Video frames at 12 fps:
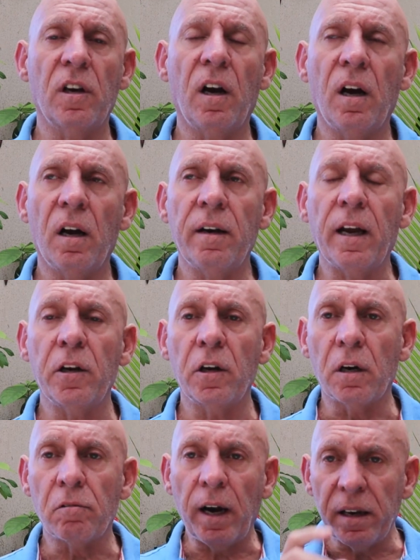now you're
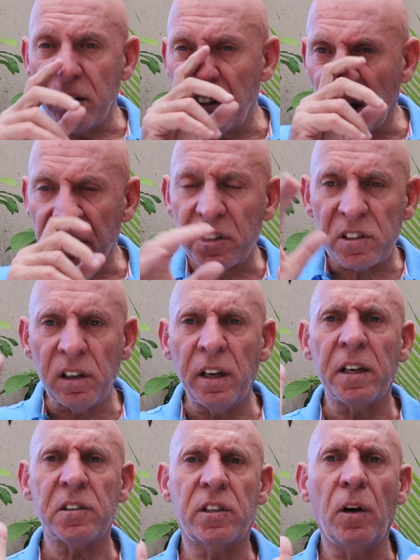going to write, you got this
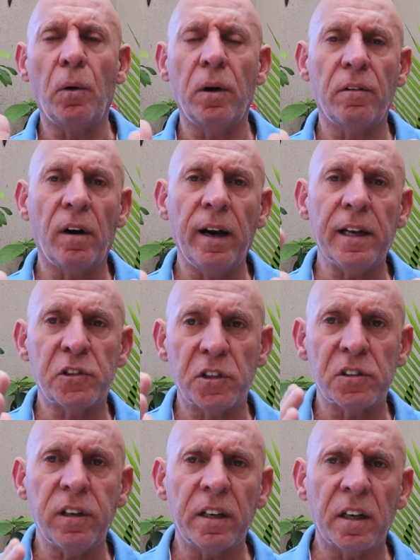list going, right? It's
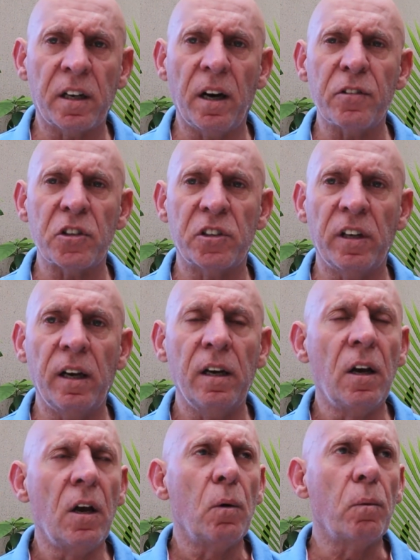just like a cover sheet.
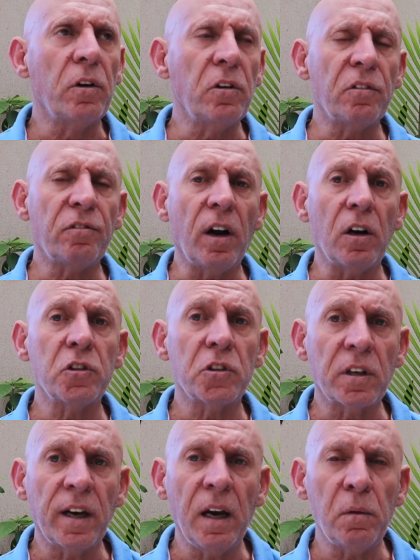When you filed
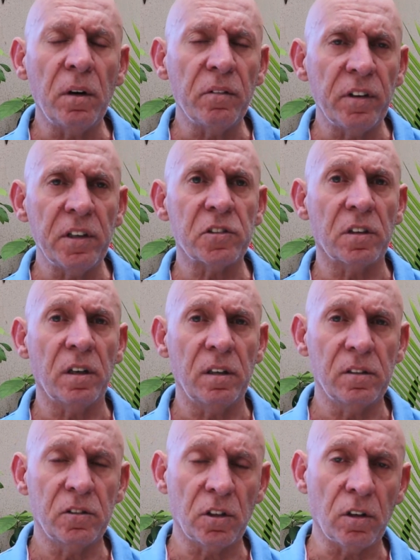your K-1 visa
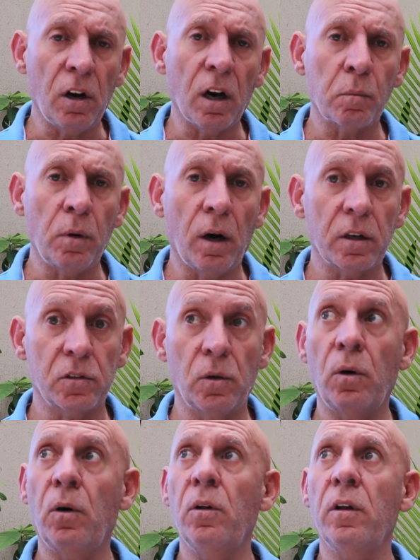to the lockbox
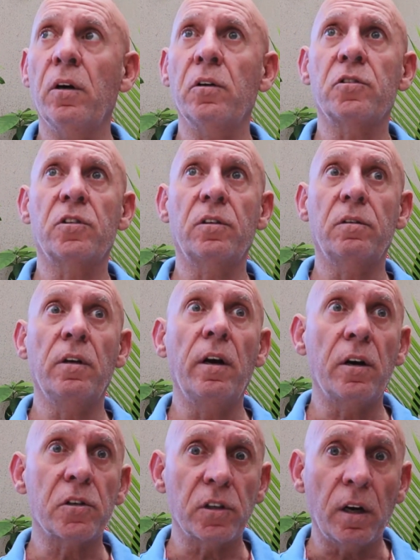all those
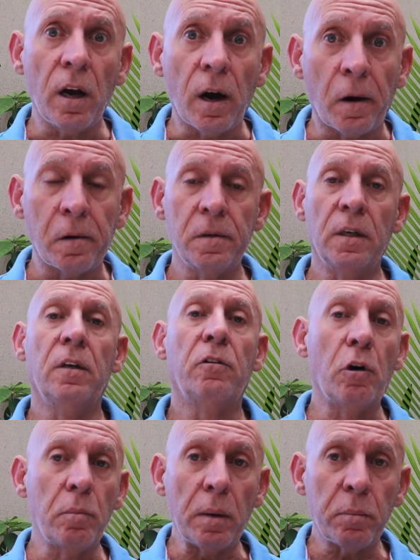years ago,
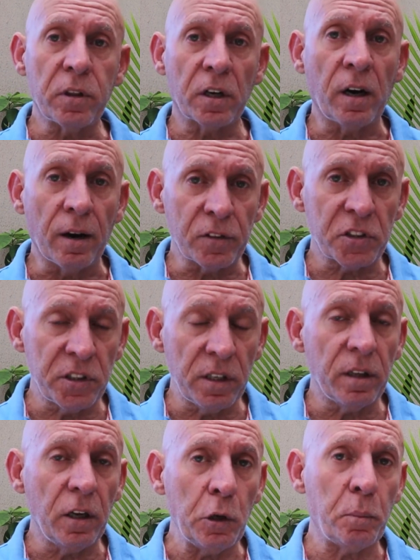remember the cover
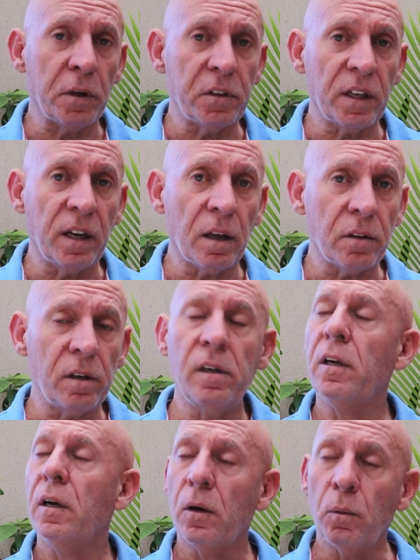sheet that you put together?
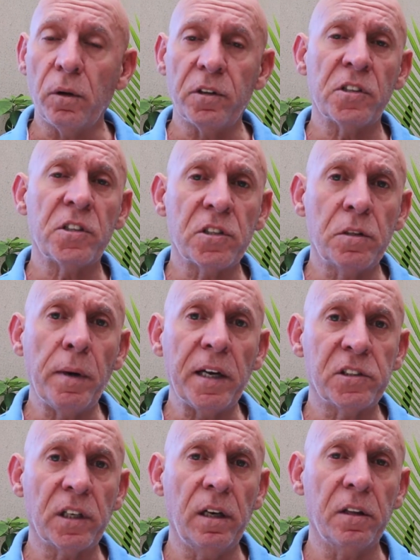Well, this is
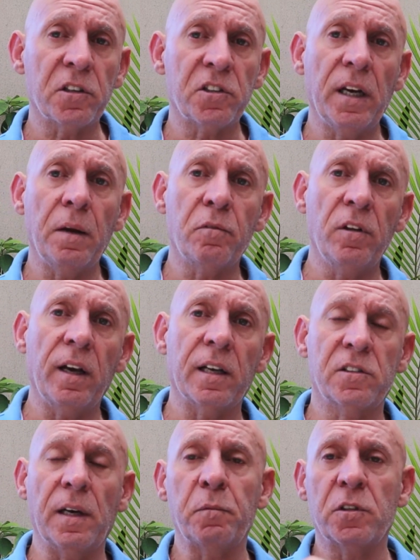basically the same thing,
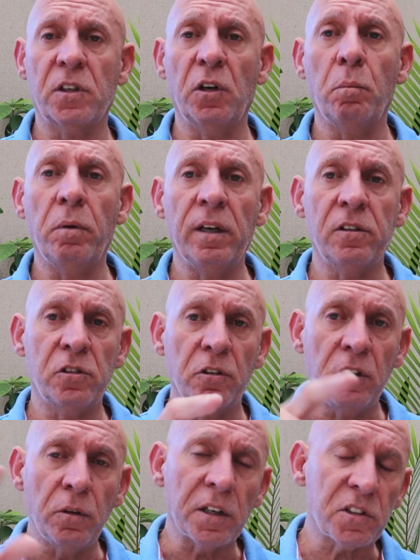except it's going to be to
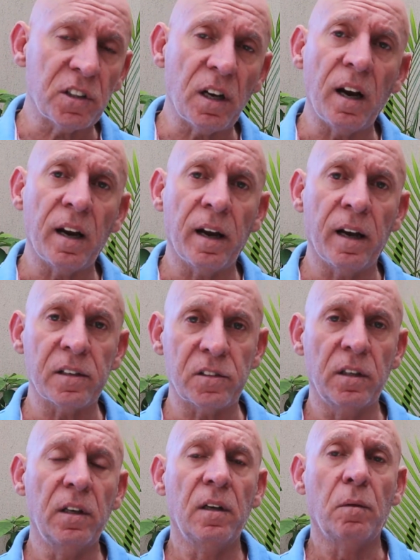
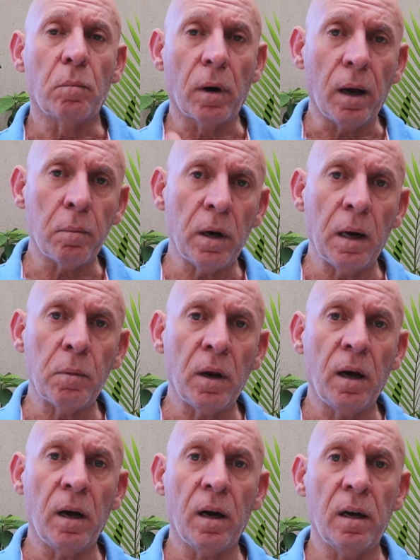USCIS, blah, blah,
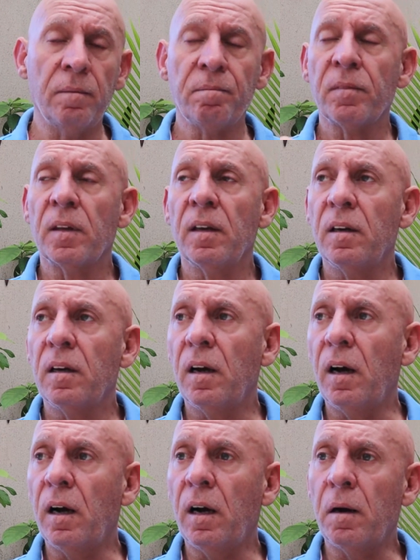blah,
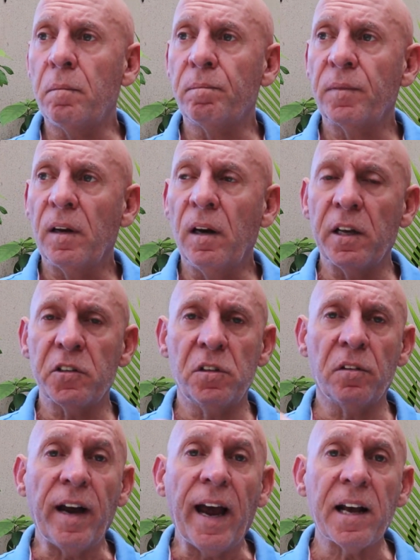list
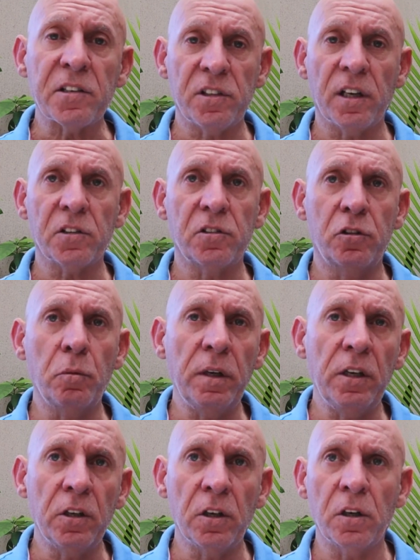of assets to be
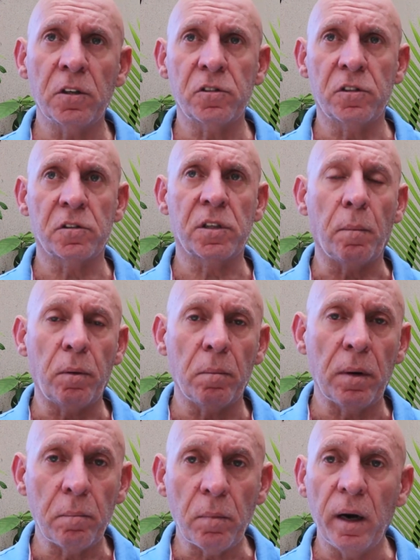used to
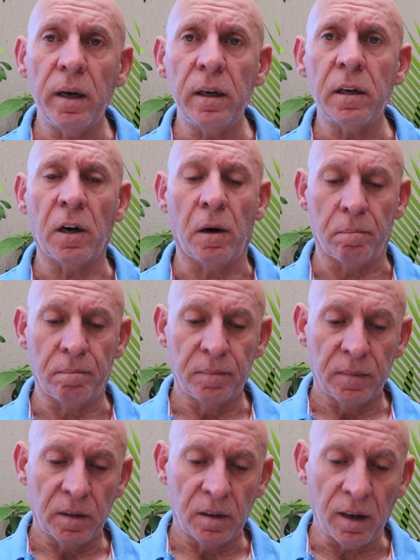supplement my income,
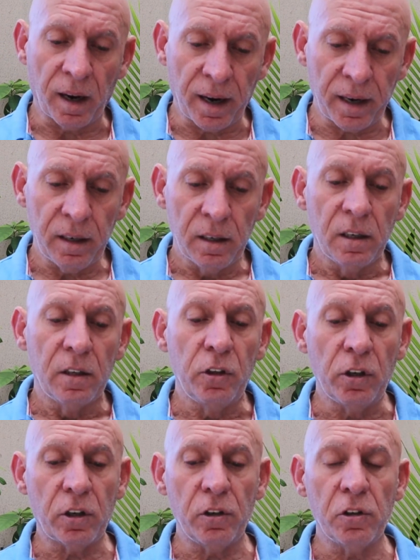okay?
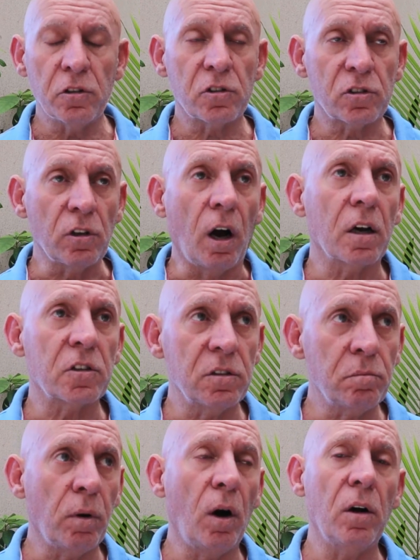You can use stocks
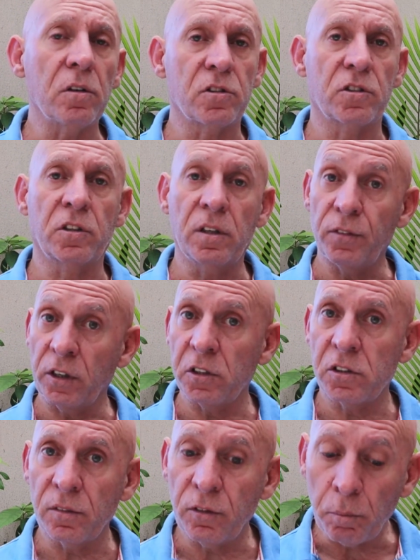and bonds,
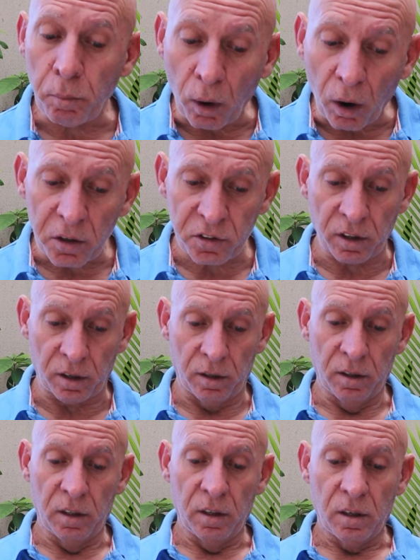certificates of deposit.
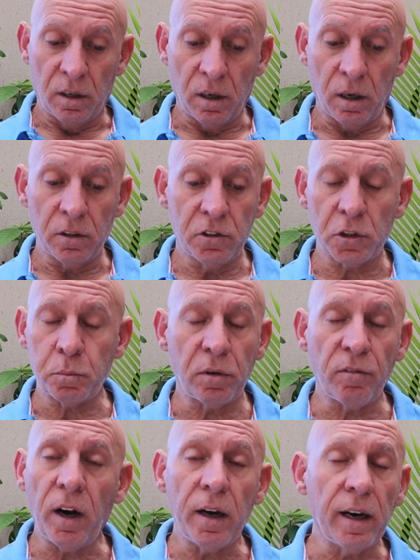Just
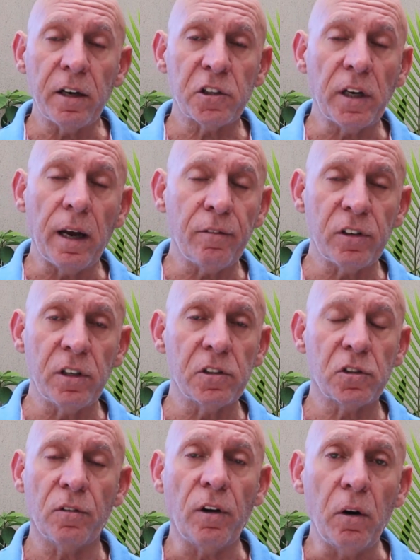provide
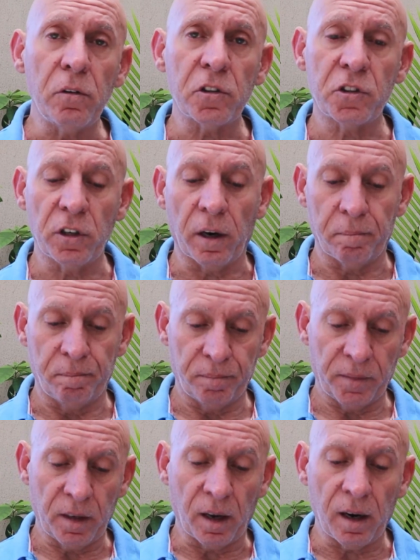evidence of ownership,
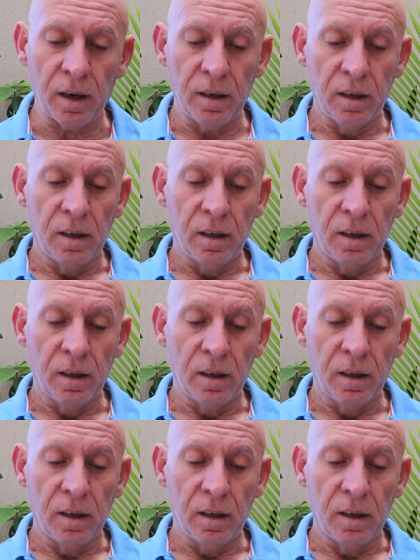okay?